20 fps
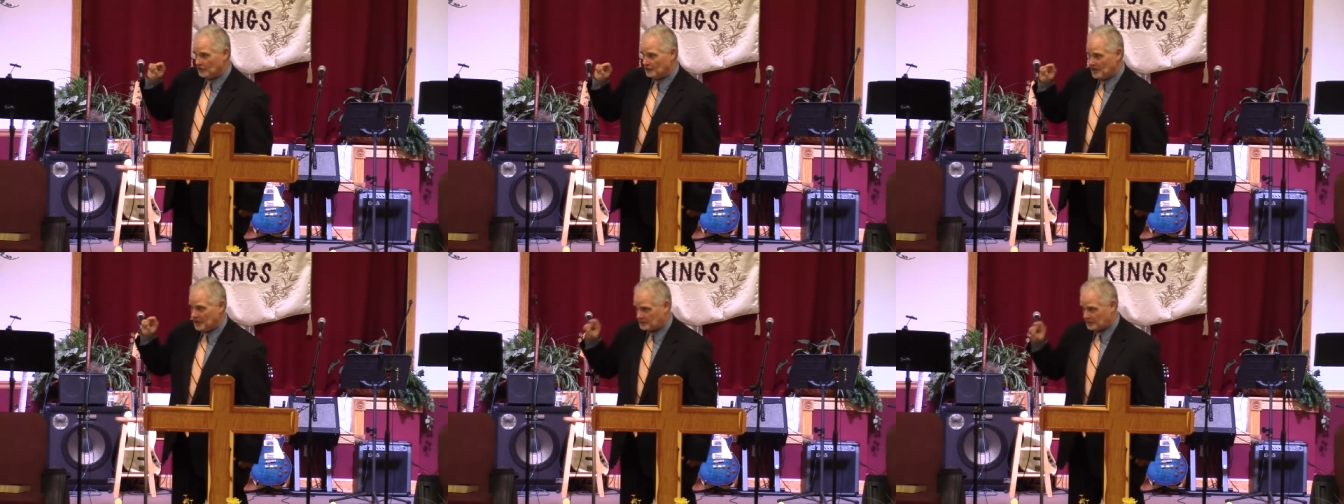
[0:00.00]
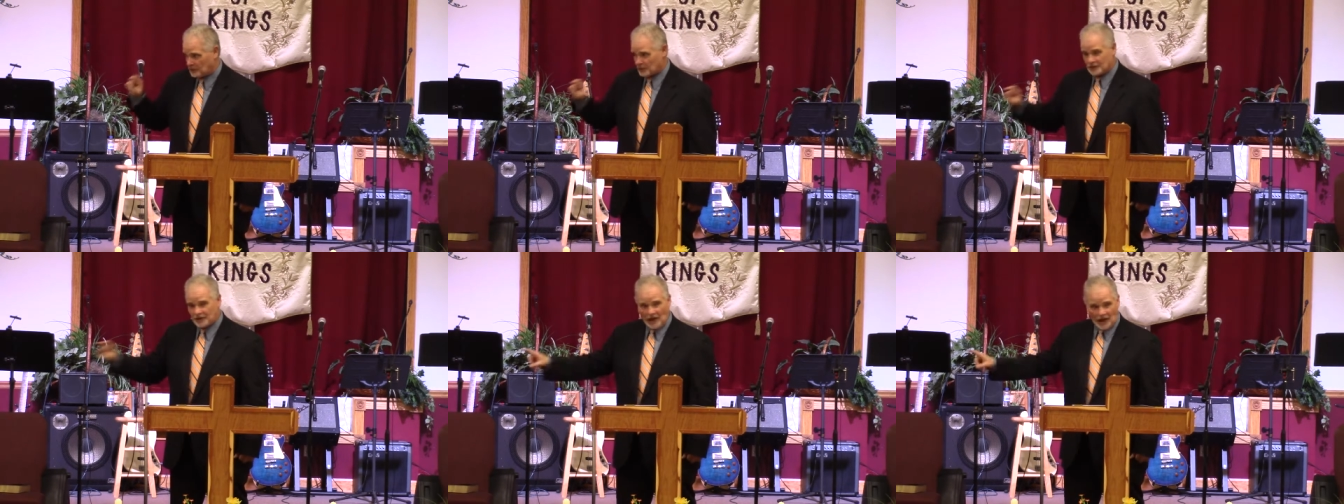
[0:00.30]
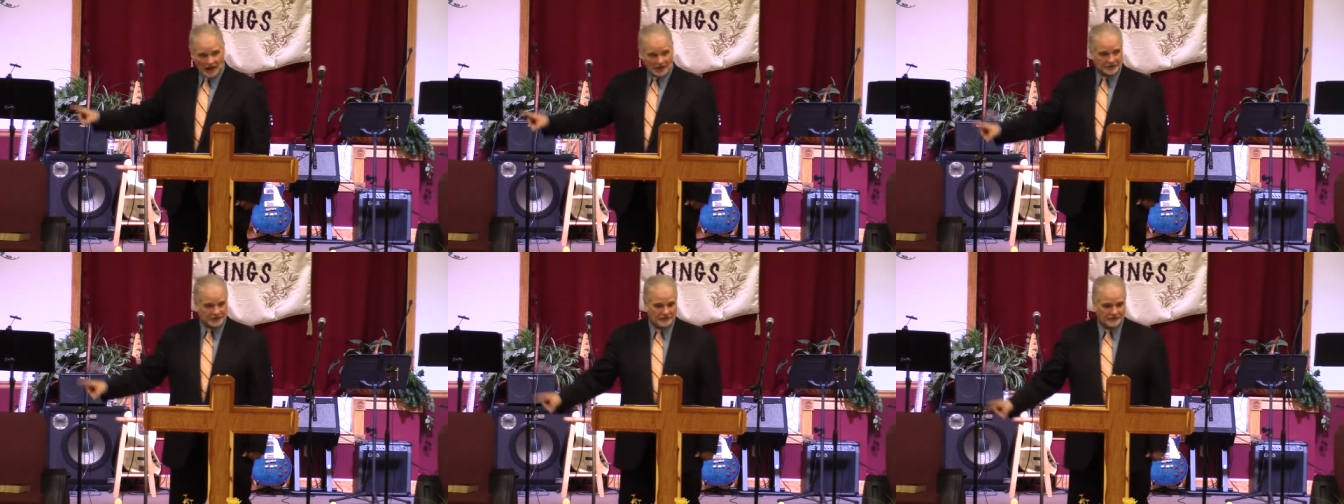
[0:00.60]
be
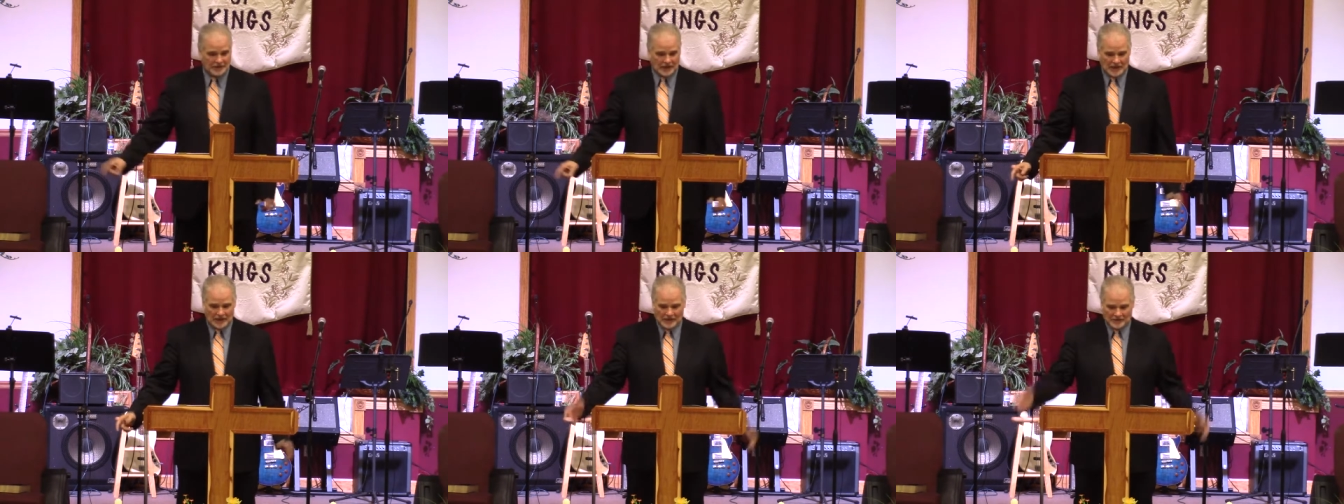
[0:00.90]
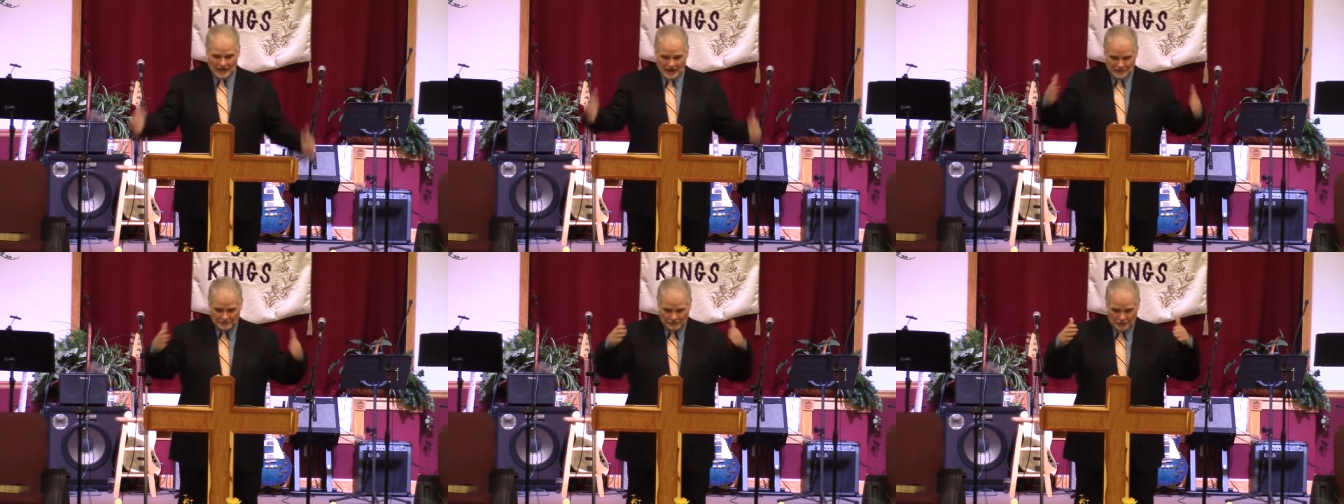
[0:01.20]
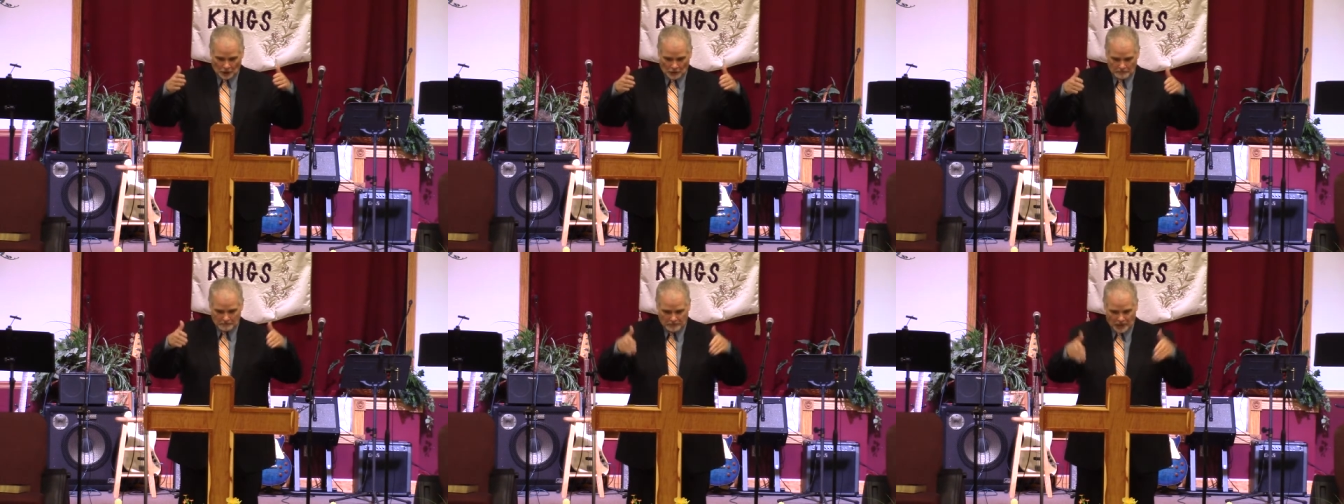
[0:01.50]
productive in it if
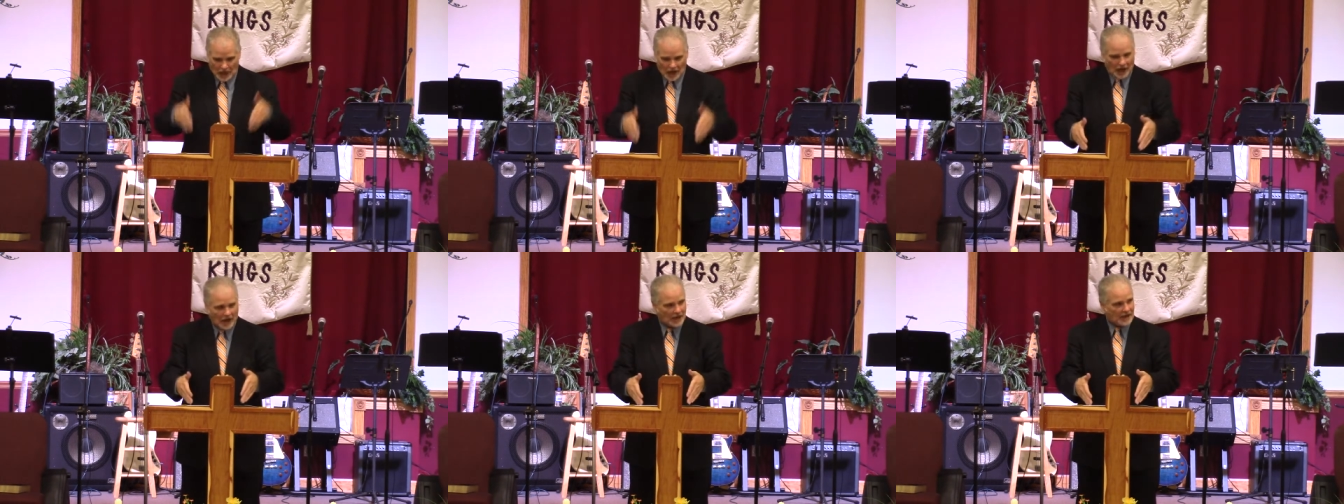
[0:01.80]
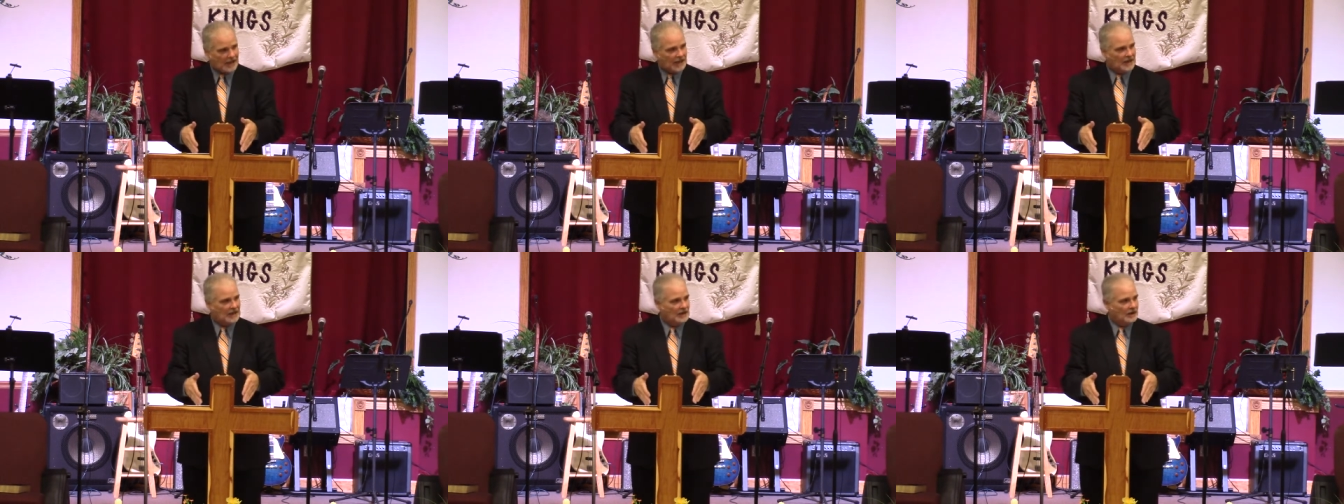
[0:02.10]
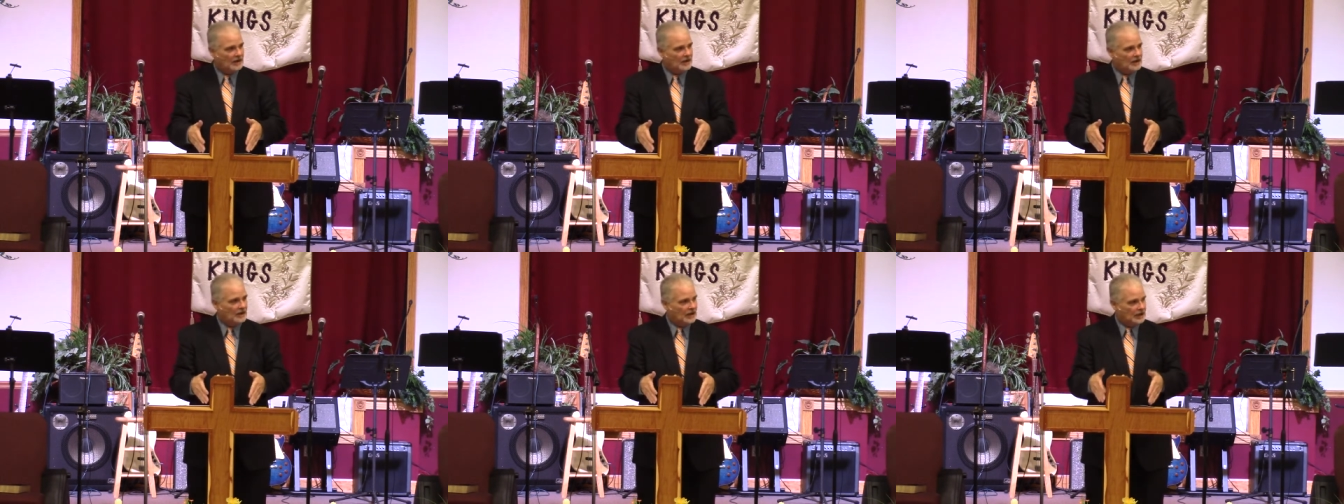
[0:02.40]
your body
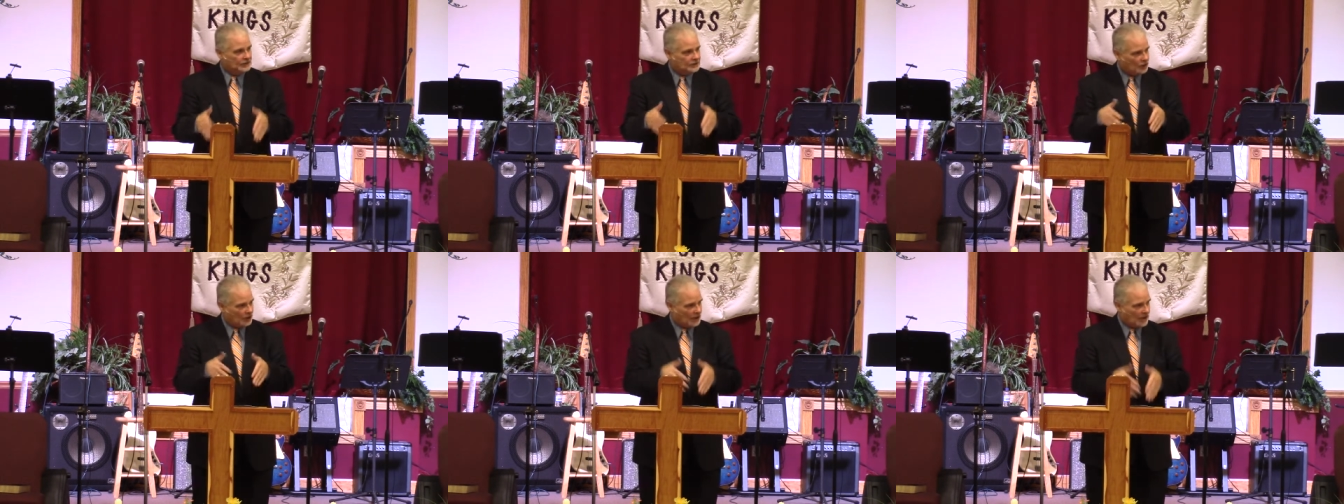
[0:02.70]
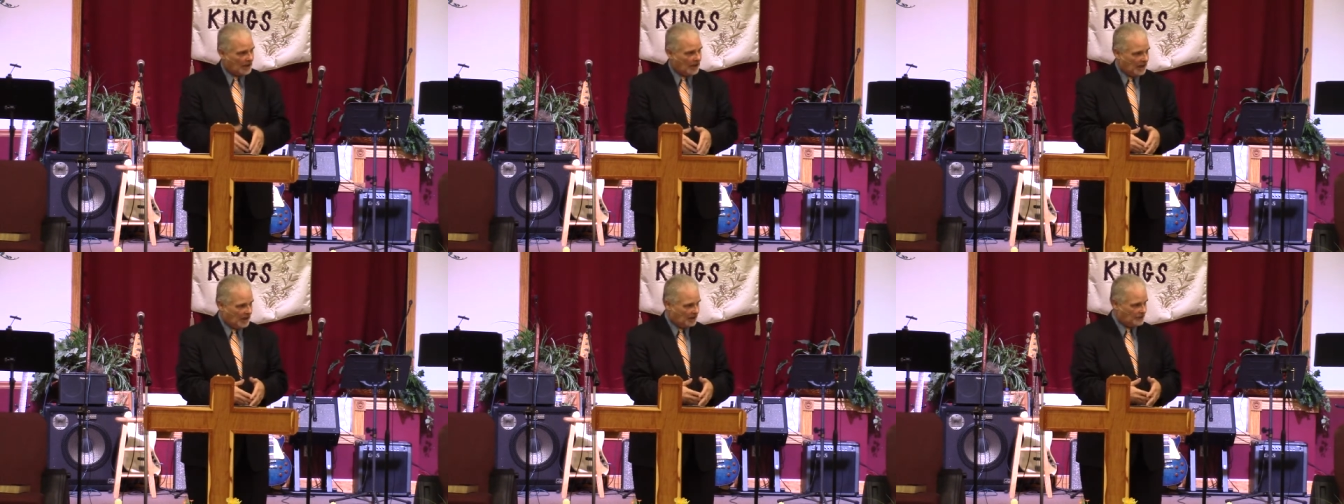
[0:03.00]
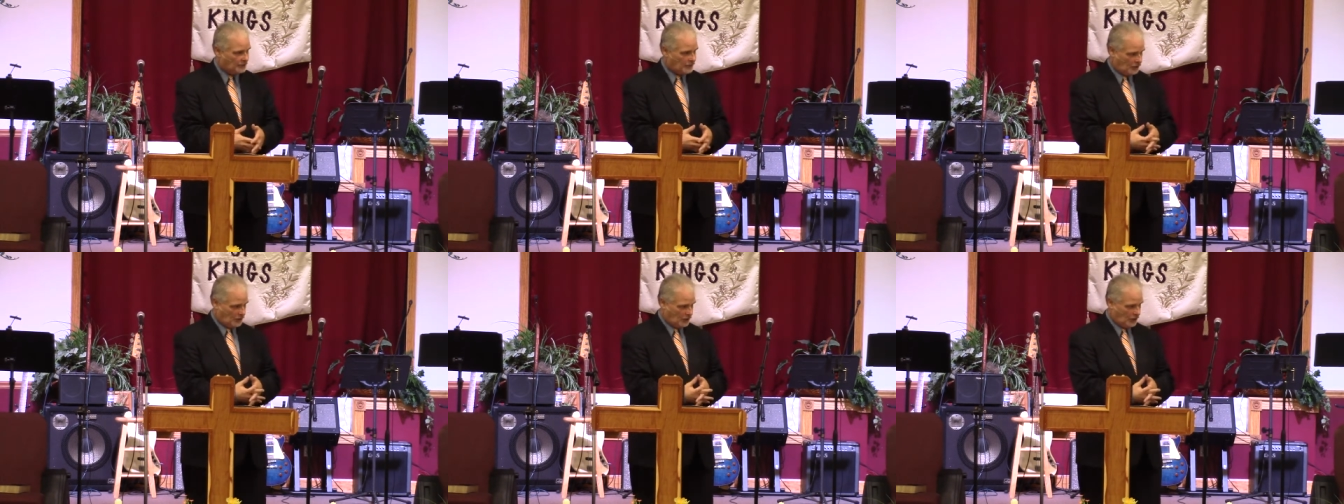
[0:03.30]
is going to
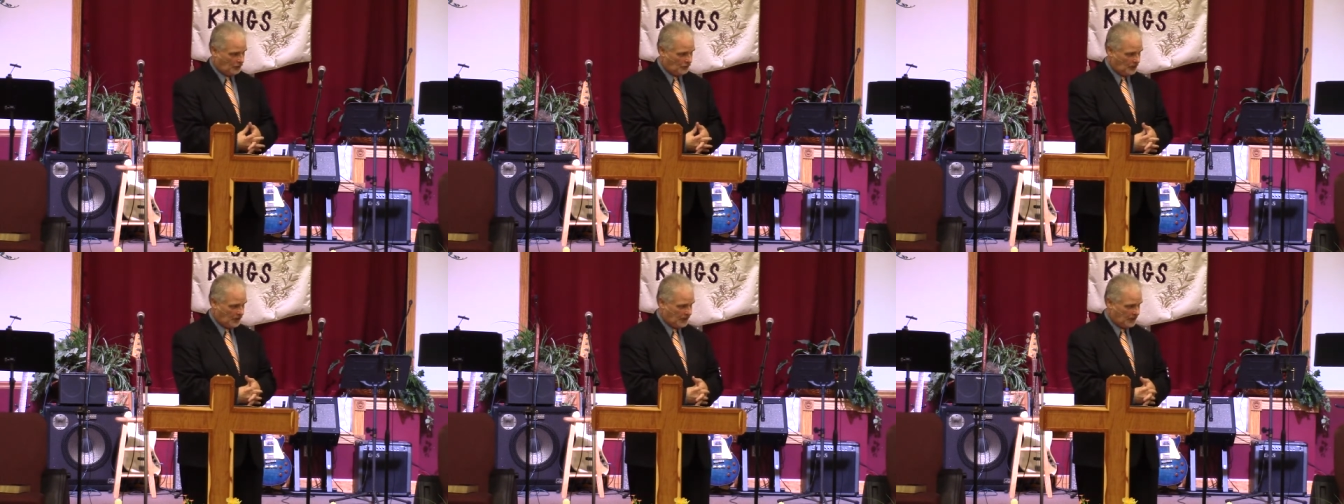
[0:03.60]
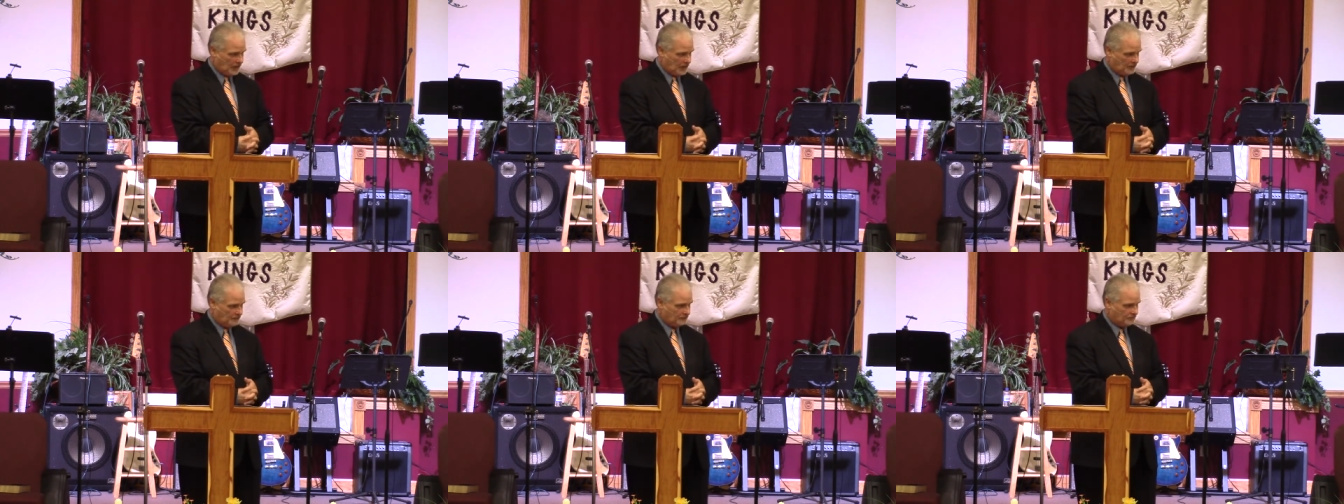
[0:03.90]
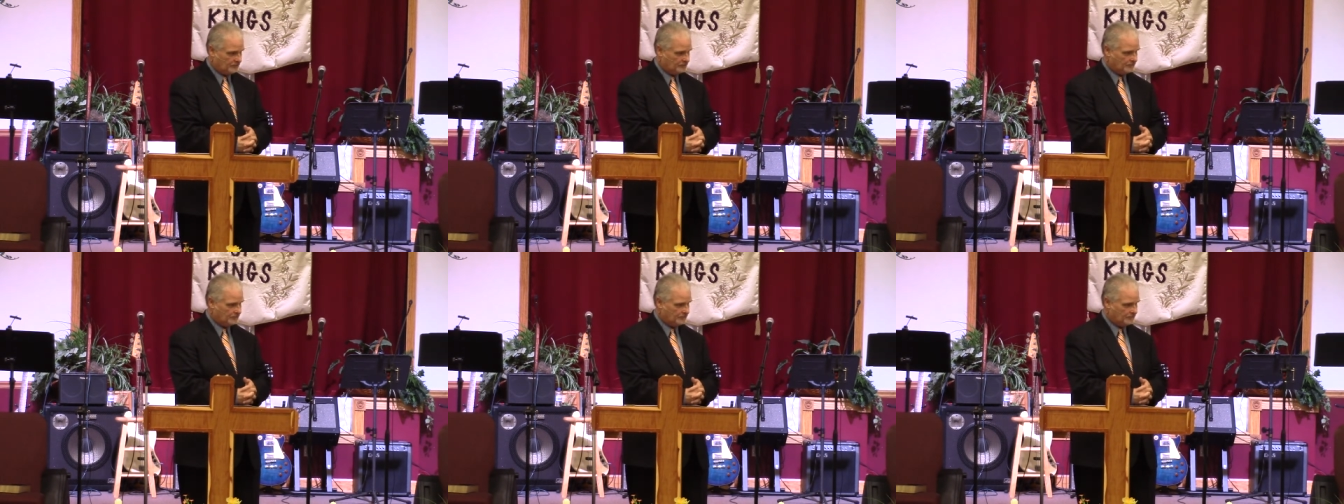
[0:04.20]
hinder you in it.